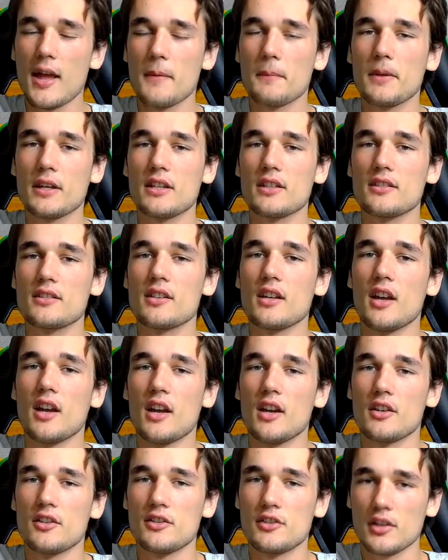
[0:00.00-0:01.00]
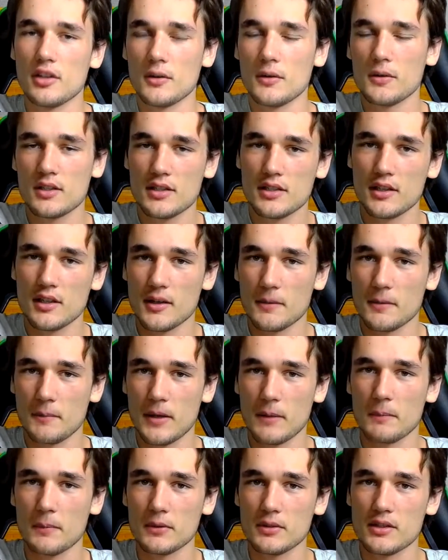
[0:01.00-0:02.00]
because Jewish
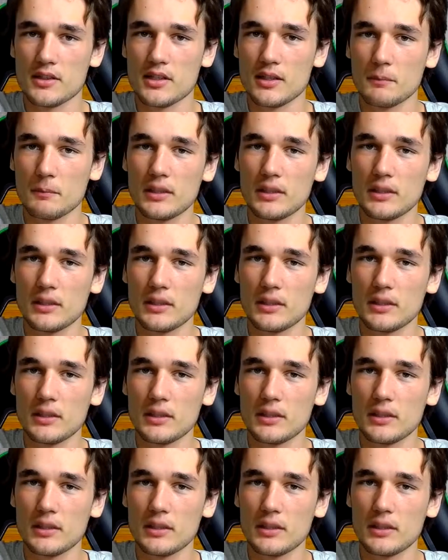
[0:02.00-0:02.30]
people still